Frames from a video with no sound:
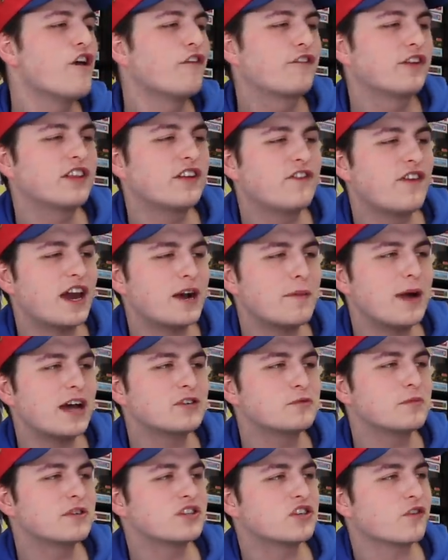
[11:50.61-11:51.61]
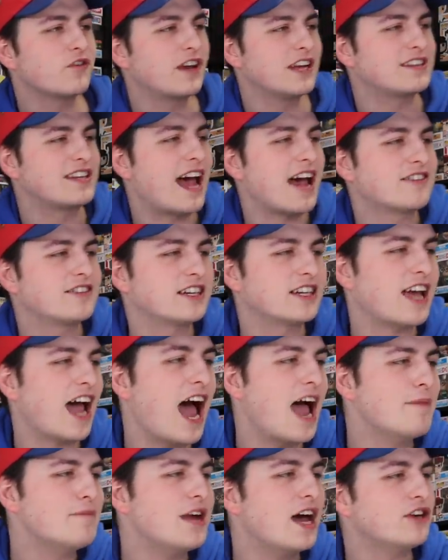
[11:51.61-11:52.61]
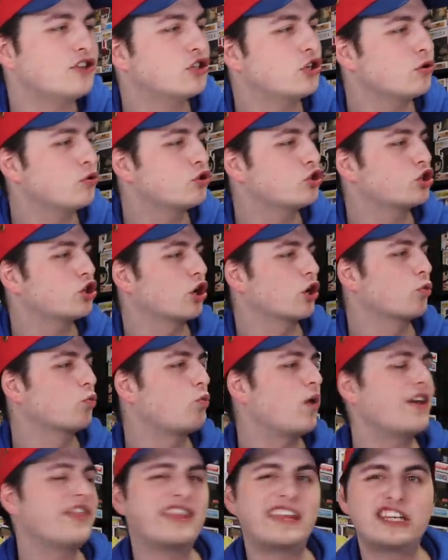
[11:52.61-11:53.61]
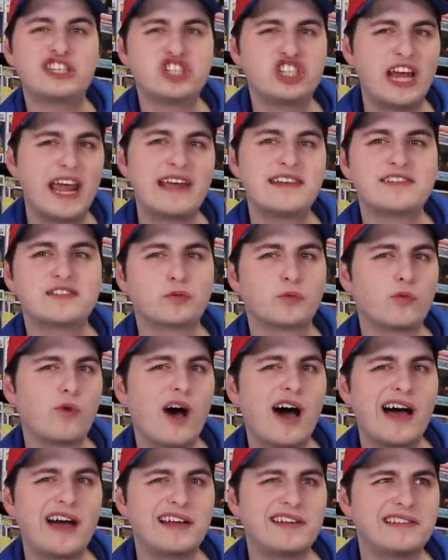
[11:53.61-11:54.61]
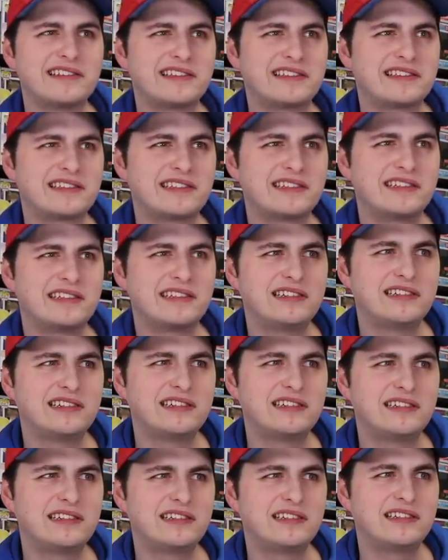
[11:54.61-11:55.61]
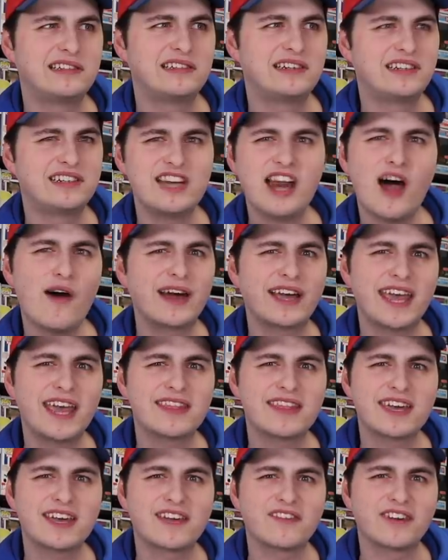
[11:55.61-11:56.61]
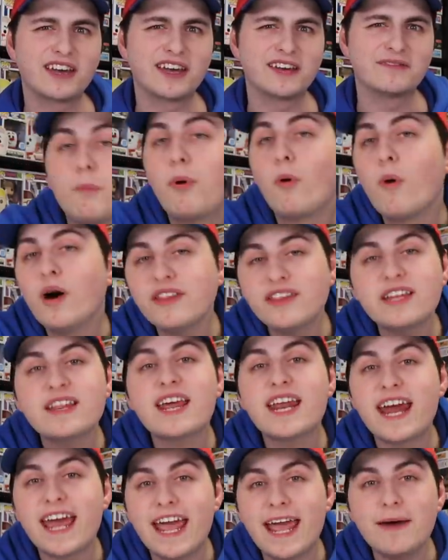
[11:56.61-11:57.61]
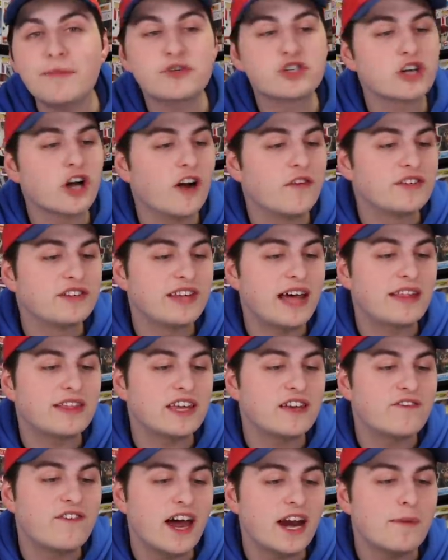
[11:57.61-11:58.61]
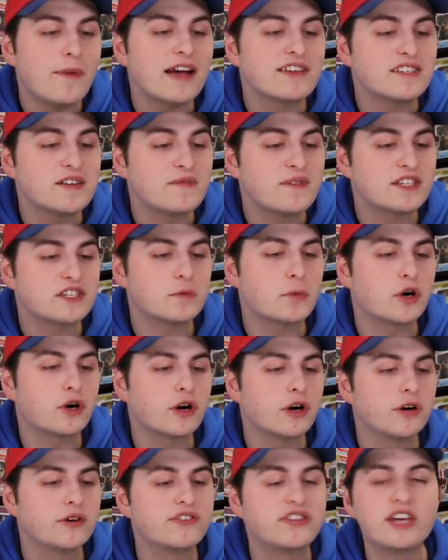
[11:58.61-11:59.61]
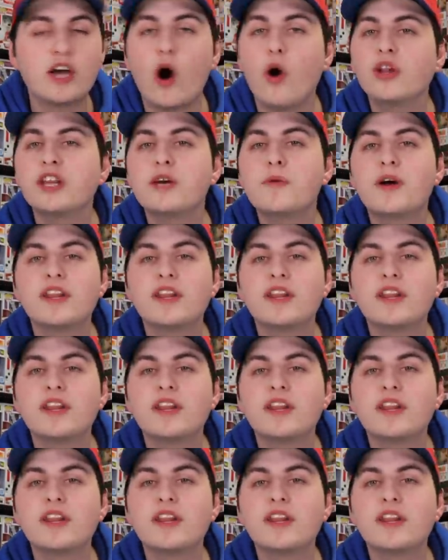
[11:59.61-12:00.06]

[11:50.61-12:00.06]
for the venomized Mr. Fantastic, I'm not too sure what the chase was. No, I can't think of it. But one thing that I am sure of is that the Venomized Invisible Girl is the only